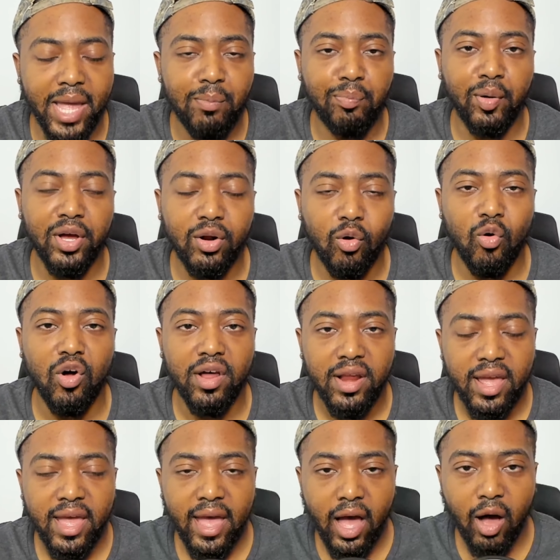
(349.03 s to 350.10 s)
and put on
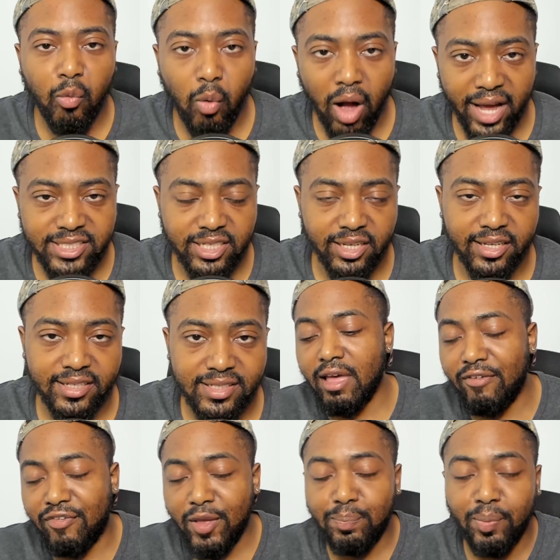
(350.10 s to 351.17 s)
a watch list.
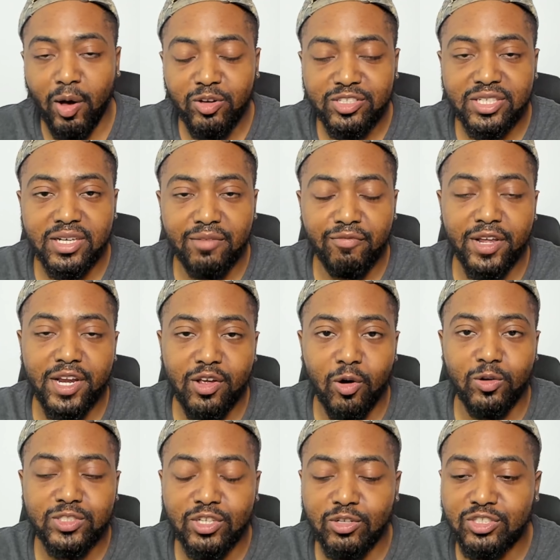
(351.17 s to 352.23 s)
If he posted the
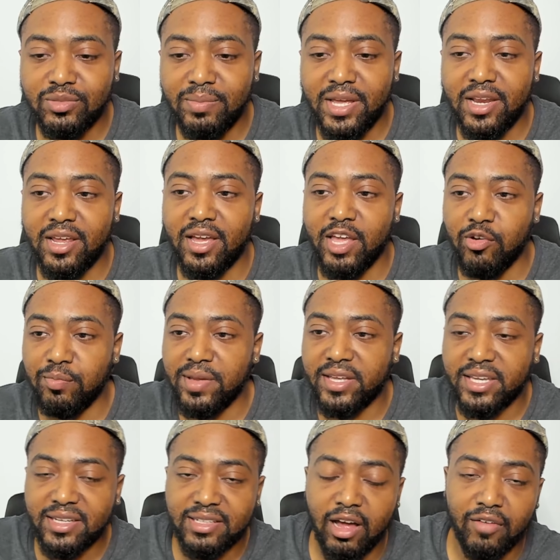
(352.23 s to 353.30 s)
video on social media, he would be
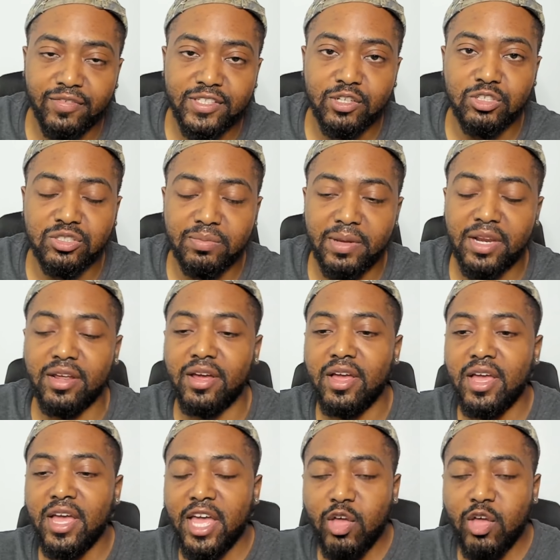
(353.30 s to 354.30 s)
kicked off of social media.